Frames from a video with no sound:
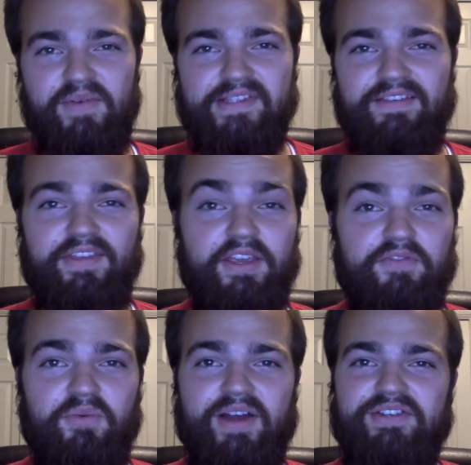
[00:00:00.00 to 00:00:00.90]
Anyways,
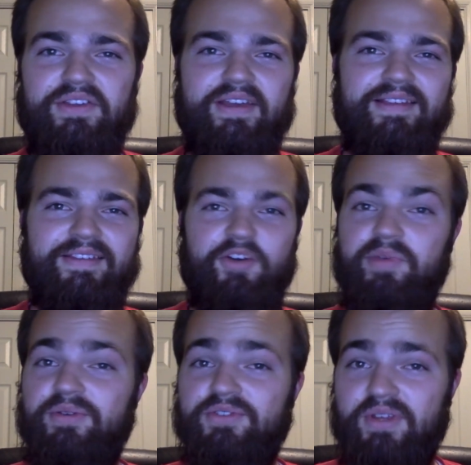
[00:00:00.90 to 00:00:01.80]
thank you for watching, you
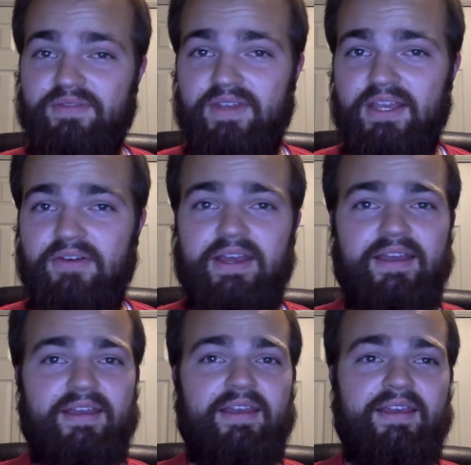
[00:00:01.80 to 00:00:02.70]
guys. Hope you enjoyed the
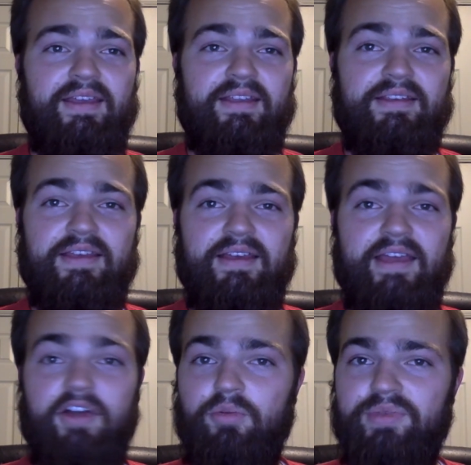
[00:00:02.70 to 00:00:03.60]
video, and
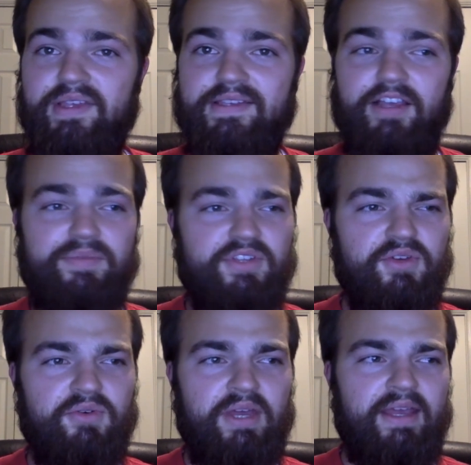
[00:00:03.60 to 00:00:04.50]
uh, I hope this
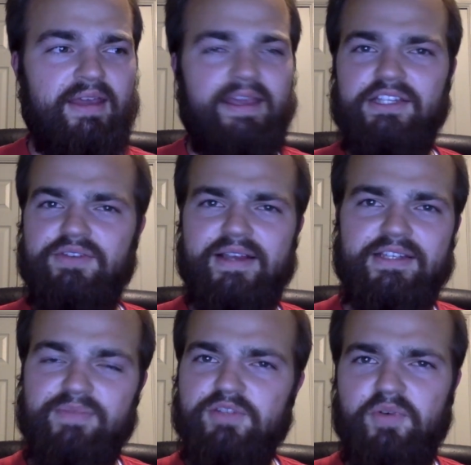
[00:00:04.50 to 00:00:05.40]
helps you
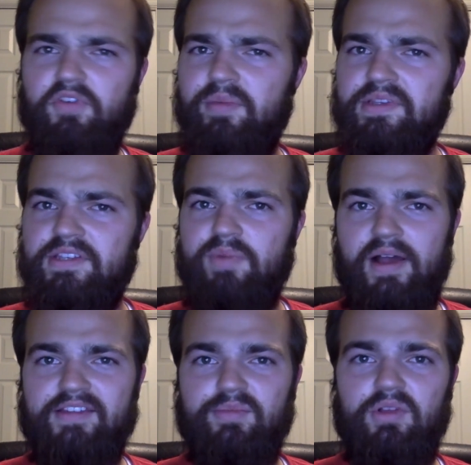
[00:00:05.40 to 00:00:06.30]
extract as much performance
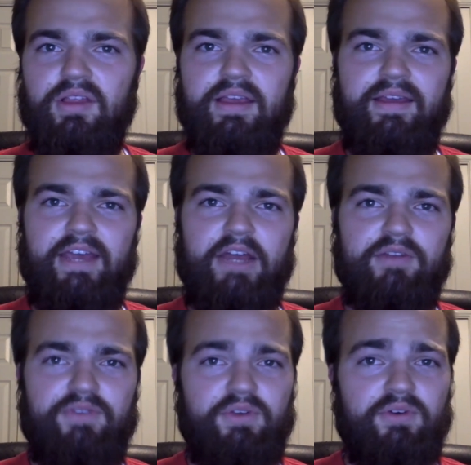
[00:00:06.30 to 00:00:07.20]
as possible
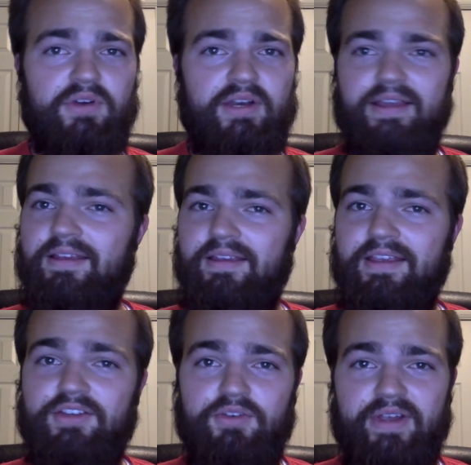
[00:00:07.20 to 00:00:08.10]
out of your
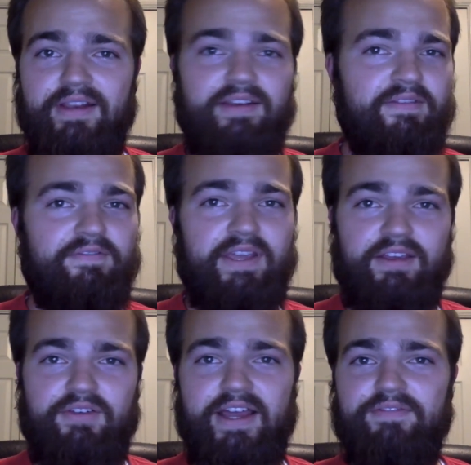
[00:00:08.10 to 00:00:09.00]
integrated
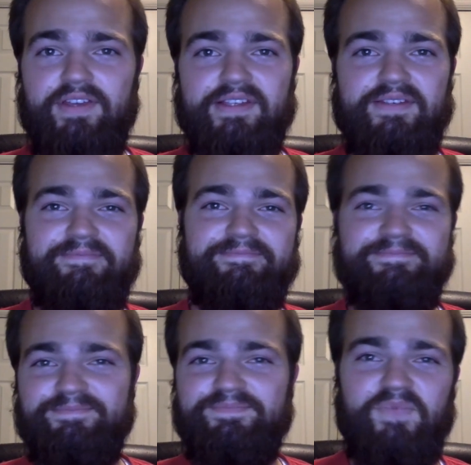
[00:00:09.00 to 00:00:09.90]
Vega graphics.
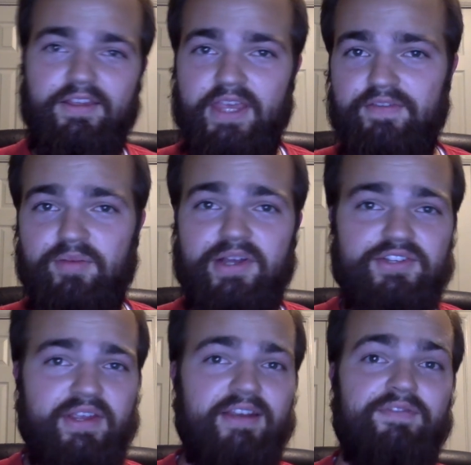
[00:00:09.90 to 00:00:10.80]
Thank you very much,
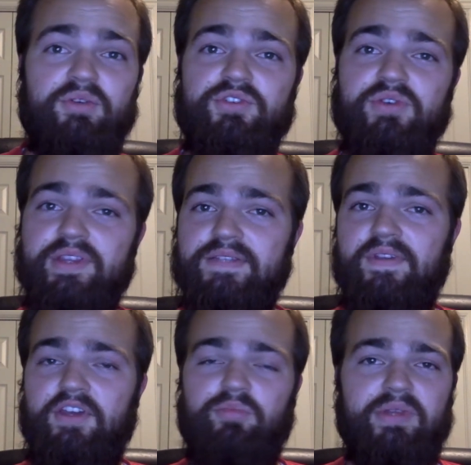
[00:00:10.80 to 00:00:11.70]
and if you enjoyed this
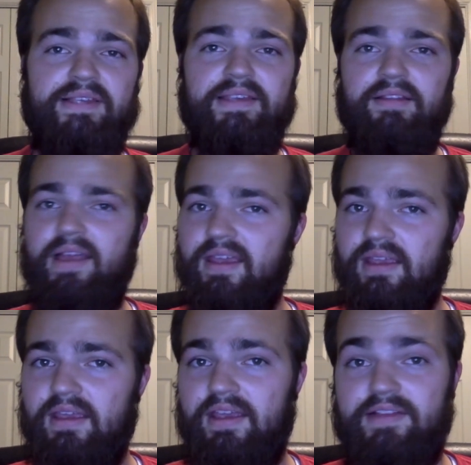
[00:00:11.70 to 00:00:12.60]
video, please hit like
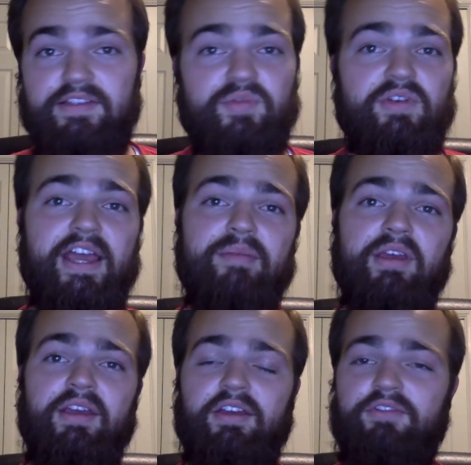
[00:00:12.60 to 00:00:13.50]
and subscribe
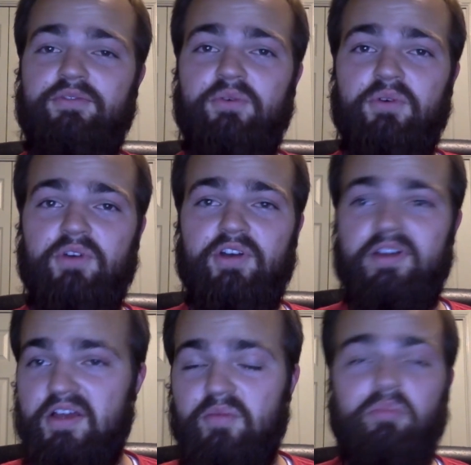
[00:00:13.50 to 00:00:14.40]

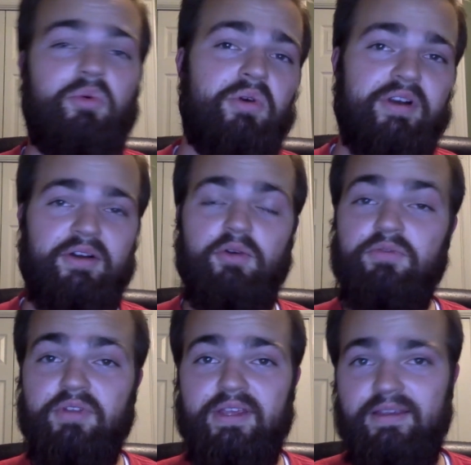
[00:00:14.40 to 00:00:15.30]
for more,
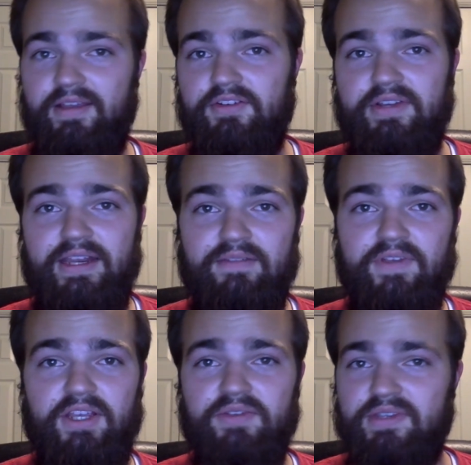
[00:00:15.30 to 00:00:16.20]
hopefully, entertaining
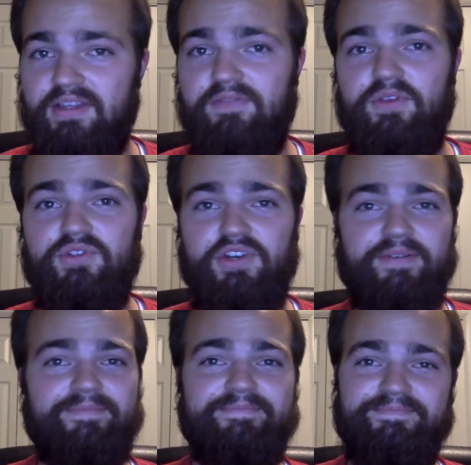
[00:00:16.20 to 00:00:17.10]
videos in the
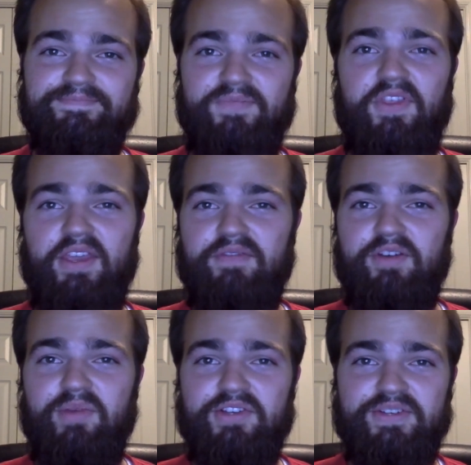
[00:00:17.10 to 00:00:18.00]
future. Thank you
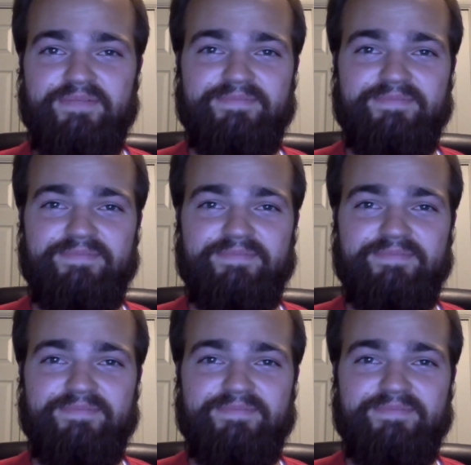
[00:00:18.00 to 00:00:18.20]
very much.